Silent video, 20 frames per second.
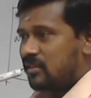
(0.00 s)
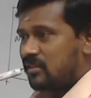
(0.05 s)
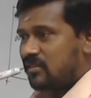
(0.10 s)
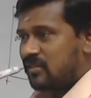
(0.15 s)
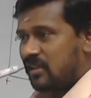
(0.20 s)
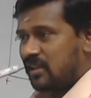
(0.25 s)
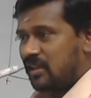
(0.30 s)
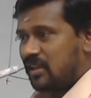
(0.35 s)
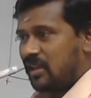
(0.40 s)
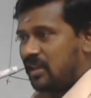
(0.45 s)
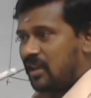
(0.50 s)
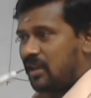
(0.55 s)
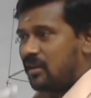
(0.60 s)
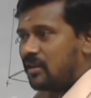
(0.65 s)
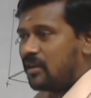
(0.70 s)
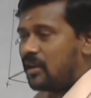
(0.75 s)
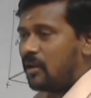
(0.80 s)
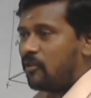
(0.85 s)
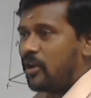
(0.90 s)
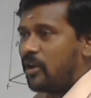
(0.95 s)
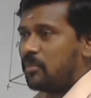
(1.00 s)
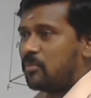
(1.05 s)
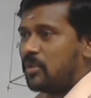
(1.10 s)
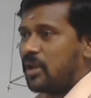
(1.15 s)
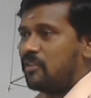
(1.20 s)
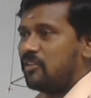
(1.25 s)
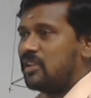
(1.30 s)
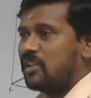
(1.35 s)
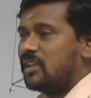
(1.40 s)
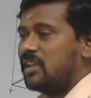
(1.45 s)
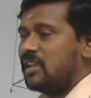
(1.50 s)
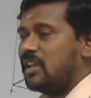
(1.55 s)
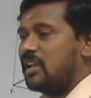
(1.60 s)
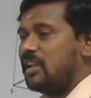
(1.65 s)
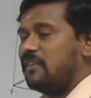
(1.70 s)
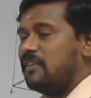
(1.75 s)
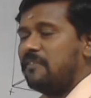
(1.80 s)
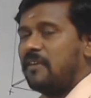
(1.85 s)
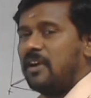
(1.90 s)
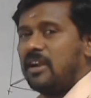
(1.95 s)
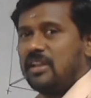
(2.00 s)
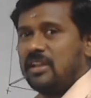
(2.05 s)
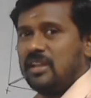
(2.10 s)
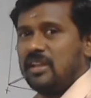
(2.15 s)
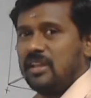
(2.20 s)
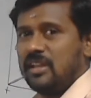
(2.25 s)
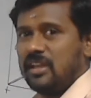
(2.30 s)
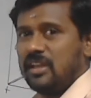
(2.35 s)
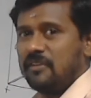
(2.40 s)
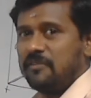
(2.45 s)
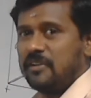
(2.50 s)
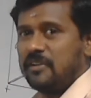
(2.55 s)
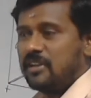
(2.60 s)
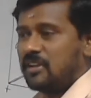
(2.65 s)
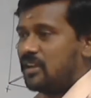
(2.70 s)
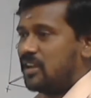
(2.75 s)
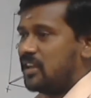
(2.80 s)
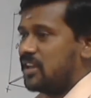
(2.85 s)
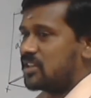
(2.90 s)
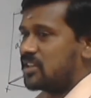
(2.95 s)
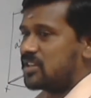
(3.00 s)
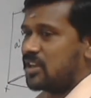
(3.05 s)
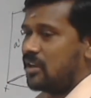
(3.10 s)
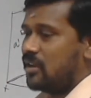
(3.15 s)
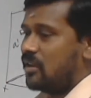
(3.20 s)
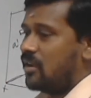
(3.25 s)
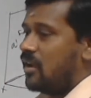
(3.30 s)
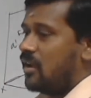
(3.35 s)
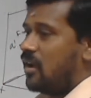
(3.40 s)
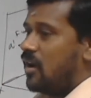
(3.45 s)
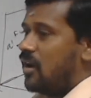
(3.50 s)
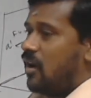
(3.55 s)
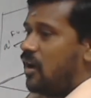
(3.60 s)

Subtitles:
see here, now I am having nearly 40 degree of inclination